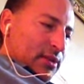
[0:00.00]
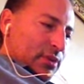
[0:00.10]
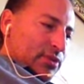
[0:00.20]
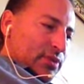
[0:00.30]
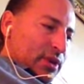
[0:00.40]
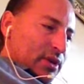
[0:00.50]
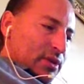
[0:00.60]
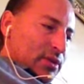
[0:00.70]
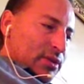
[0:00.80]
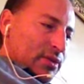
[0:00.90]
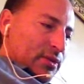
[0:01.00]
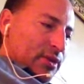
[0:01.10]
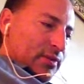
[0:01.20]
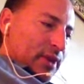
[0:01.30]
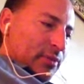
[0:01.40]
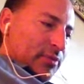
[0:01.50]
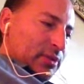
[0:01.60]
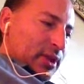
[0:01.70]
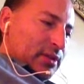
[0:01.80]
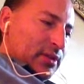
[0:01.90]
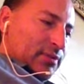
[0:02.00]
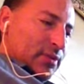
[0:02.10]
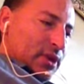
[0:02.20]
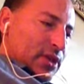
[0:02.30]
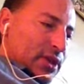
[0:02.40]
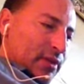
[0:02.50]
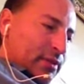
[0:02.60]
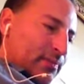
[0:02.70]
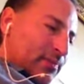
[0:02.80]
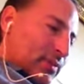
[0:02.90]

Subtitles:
It was written on the 3rd of April, 1947.